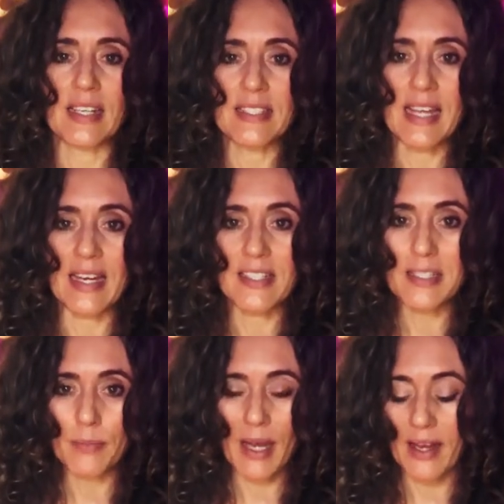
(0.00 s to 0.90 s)
attach us
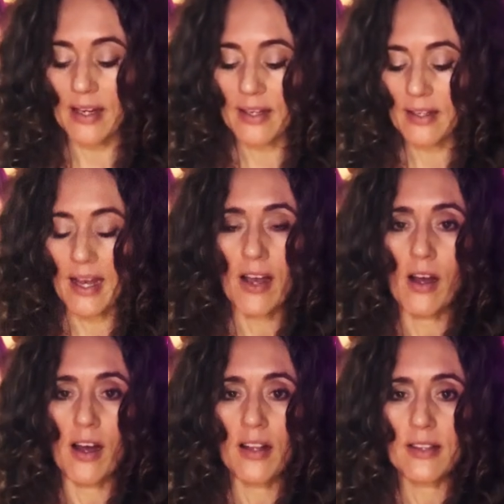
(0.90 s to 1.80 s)
by our
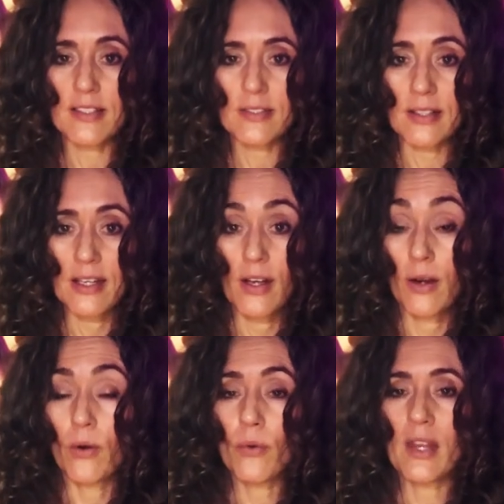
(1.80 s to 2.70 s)
heart,
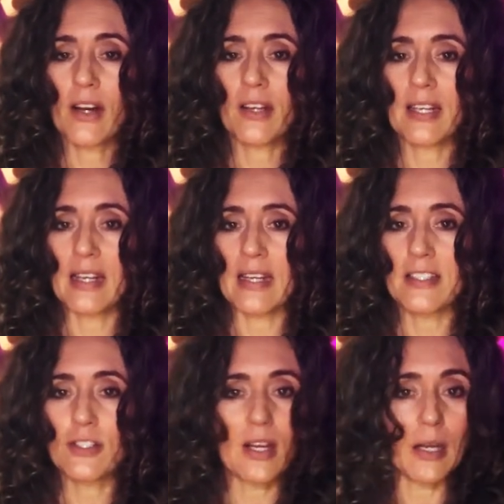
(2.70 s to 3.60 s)
or that are connected
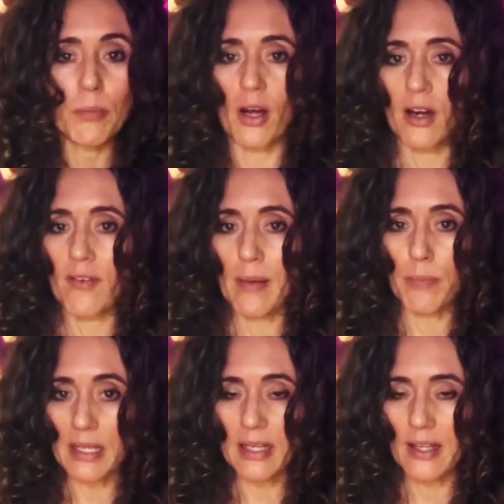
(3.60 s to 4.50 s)
to any part of our
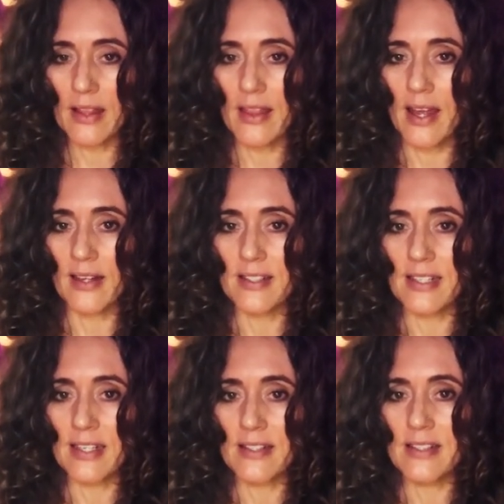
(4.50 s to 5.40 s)
being that
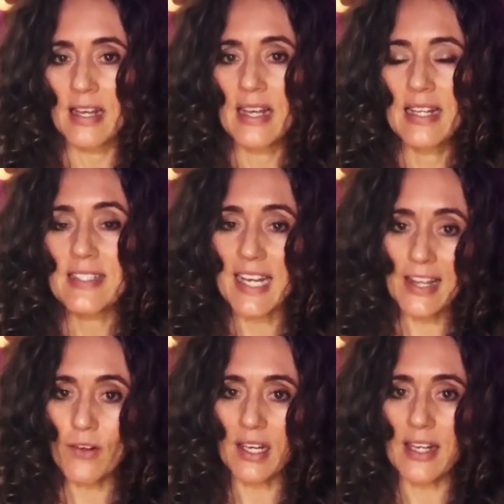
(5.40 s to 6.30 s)
is
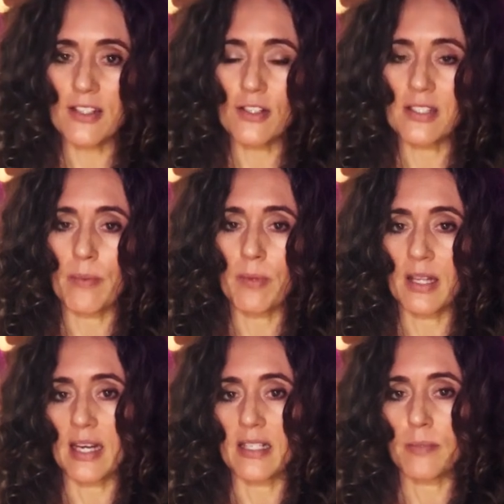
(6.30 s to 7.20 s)
tethering us to something
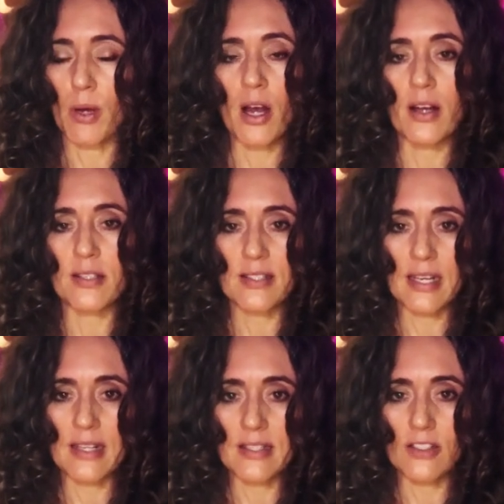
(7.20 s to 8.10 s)
that is past, that
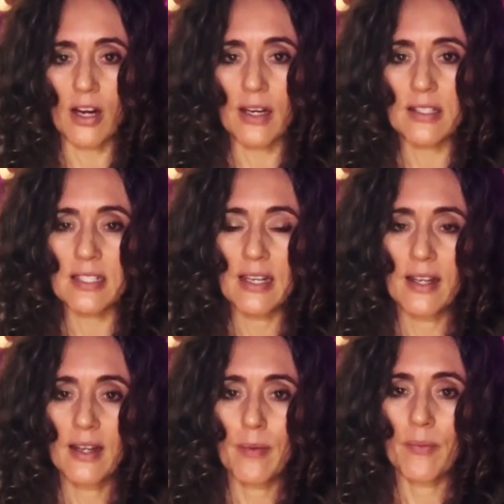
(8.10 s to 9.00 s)
is not
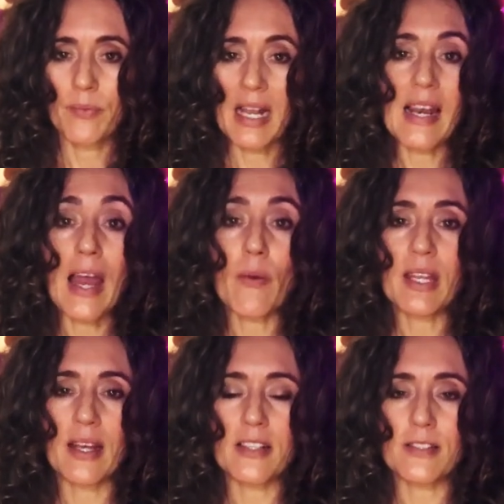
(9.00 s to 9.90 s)
allowing
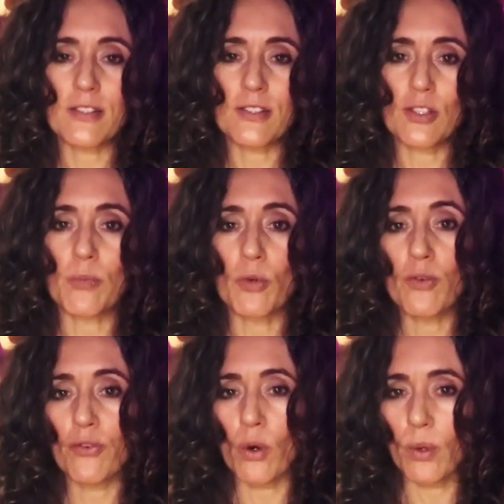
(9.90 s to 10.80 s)
us to move
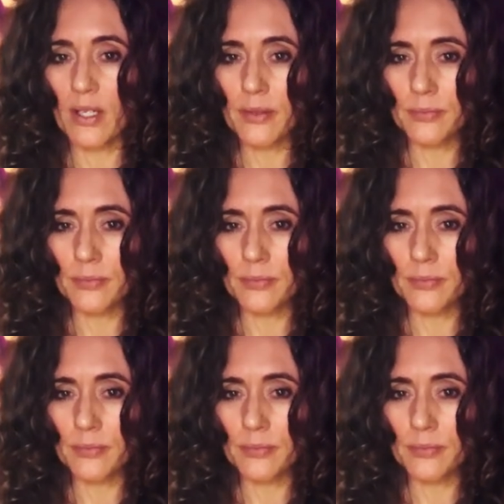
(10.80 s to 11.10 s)
forward.